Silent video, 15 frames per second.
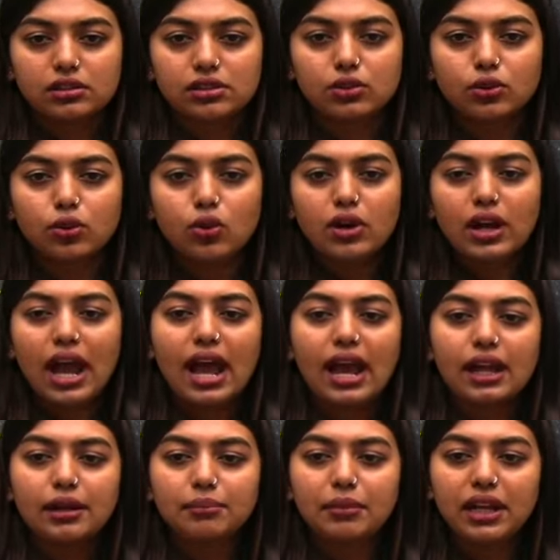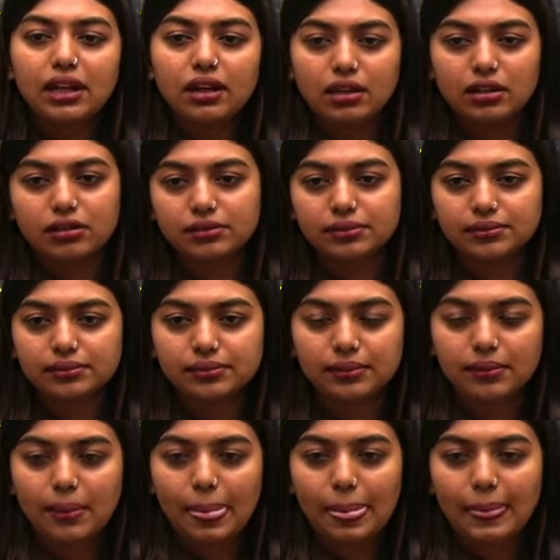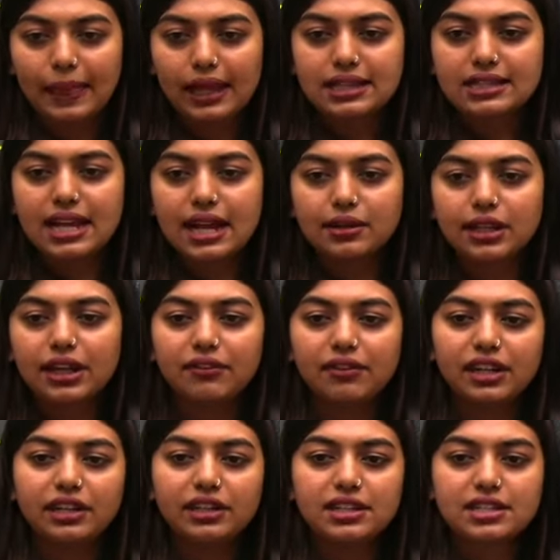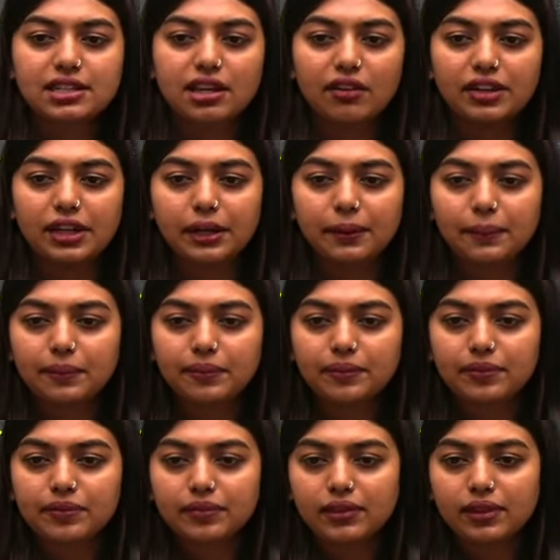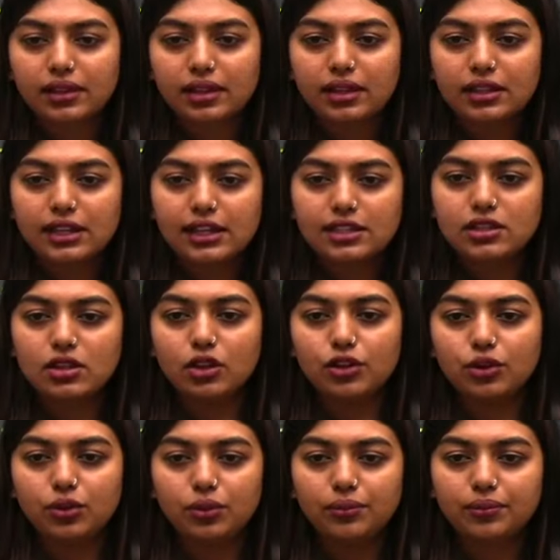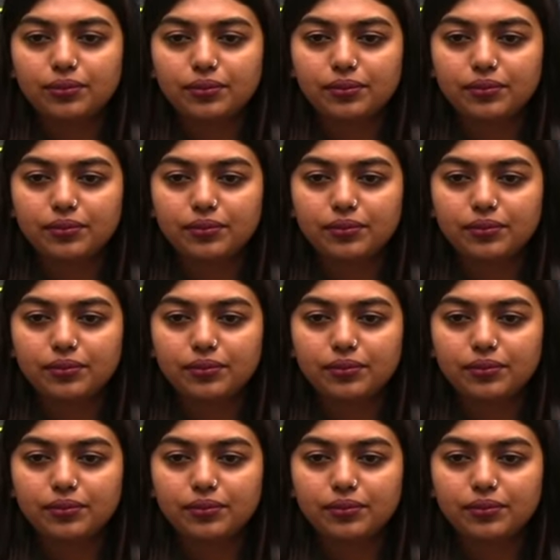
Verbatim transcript: Skoog and Miller, is that given in discovery? Yes or no?